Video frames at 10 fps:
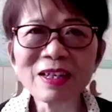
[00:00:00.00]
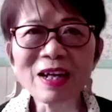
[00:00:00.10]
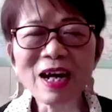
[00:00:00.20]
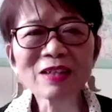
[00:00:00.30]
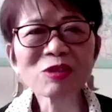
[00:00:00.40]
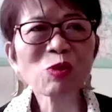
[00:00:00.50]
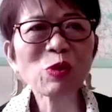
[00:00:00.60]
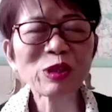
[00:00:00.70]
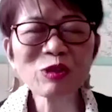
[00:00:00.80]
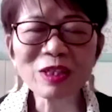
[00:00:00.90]
ask
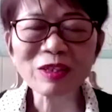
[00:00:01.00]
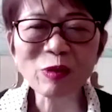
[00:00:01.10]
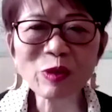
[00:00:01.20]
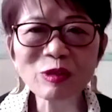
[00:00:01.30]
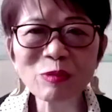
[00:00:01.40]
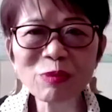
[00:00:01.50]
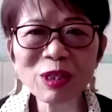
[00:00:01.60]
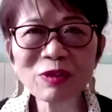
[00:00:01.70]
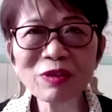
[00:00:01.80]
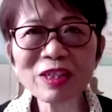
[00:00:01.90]
question at the question
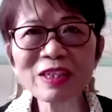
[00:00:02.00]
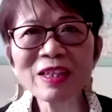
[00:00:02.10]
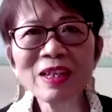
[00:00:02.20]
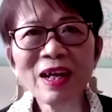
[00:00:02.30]
period,